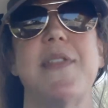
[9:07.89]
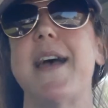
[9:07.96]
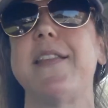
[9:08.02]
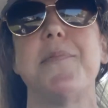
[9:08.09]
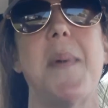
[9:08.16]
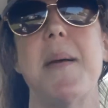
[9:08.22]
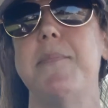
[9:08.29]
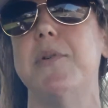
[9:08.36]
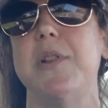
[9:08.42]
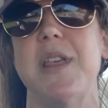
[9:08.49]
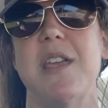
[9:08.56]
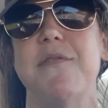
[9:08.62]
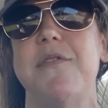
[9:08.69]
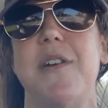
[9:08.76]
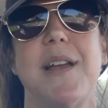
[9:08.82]
That's my
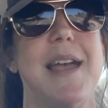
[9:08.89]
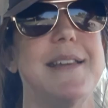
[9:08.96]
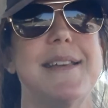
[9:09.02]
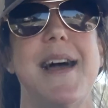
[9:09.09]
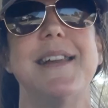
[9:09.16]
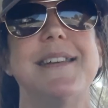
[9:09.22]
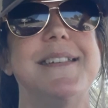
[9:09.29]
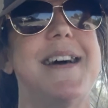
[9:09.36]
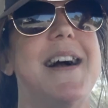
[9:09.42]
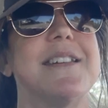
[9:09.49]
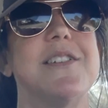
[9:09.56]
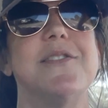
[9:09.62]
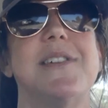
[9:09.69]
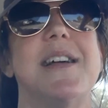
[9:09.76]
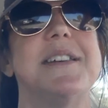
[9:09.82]
belief. Again, not a
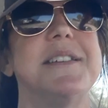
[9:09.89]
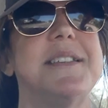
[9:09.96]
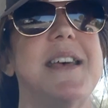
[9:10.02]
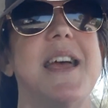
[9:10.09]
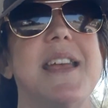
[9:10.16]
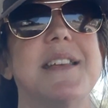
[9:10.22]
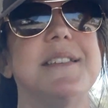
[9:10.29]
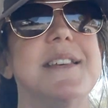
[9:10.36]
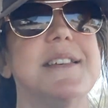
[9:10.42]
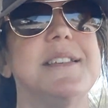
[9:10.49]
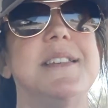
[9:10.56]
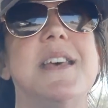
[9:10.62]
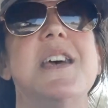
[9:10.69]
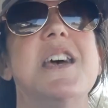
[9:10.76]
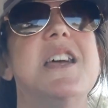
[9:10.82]
doctor, not a
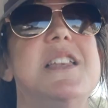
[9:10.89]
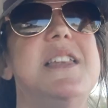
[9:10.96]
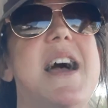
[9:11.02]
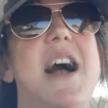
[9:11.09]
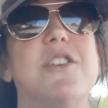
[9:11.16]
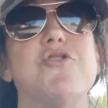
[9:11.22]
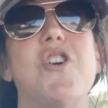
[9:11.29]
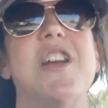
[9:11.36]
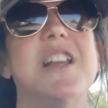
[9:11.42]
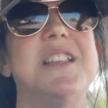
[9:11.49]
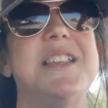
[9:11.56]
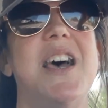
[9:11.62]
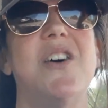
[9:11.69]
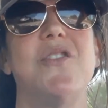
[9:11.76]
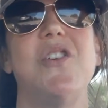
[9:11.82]
scientist, not trying
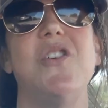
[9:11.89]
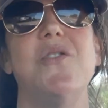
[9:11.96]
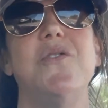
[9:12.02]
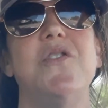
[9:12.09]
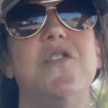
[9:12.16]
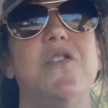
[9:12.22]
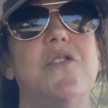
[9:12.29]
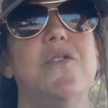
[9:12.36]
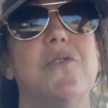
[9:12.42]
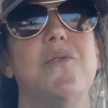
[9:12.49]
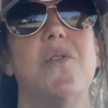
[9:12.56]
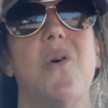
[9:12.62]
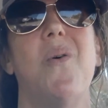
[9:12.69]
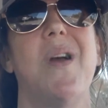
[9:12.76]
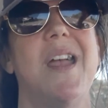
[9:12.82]
to tell you to
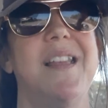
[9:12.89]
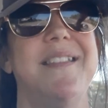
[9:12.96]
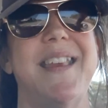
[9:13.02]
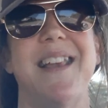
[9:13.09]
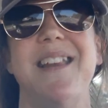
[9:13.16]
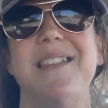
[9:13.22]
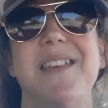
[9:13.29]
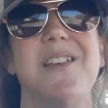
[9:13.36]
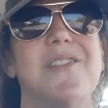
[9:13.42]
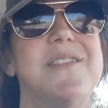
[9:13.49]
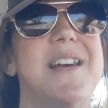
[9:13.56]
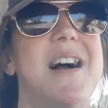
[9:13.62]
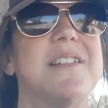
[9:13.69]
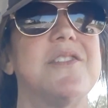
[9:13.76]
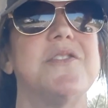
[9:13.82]
go against anything your
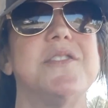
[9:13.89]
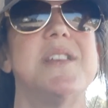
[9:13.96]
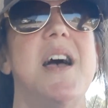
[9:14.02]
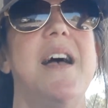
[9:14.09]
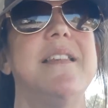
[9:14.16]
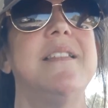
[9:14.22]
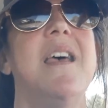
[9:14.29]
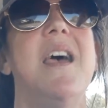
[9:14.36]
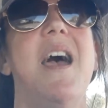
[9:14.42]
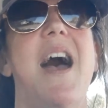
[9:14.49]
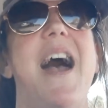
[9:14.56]
doctor says.